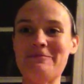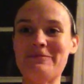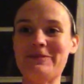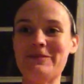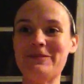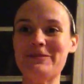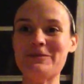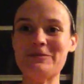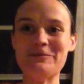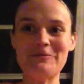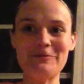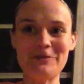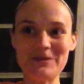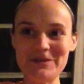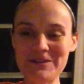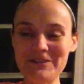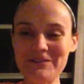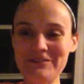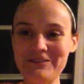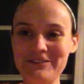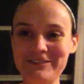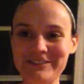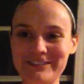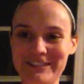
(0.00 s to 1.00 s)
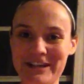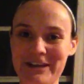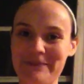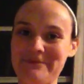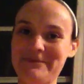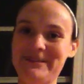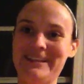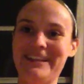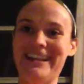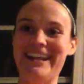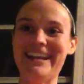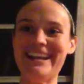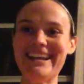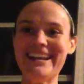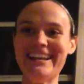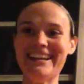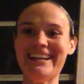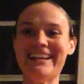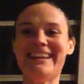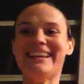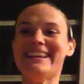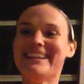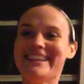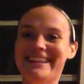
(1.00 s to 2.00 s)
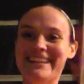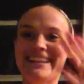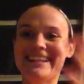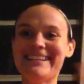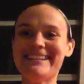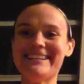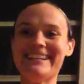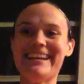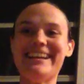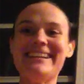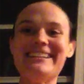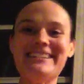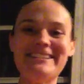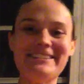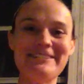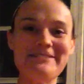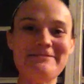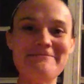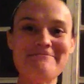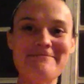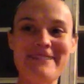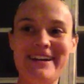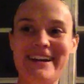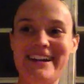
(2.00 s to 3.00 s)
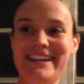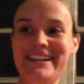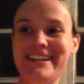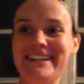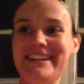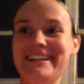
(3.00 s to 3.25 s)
Do a wonderful job today. Thanks, guys. Bye.